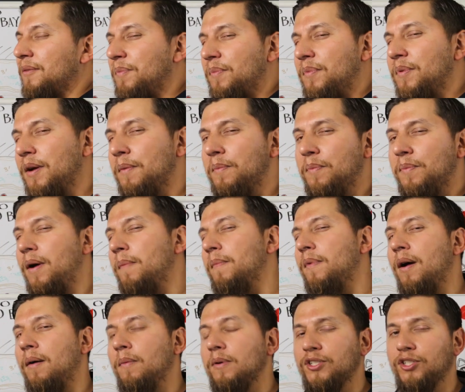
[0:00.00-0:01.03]
a, I'm,
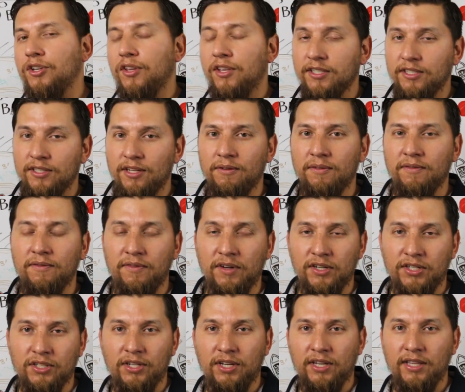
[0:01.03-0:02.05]
I'm almost sure there's no
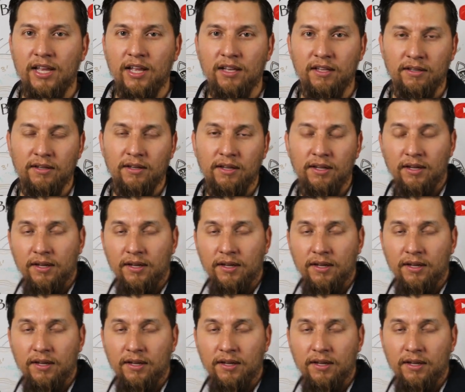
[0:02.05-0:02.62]
fish in that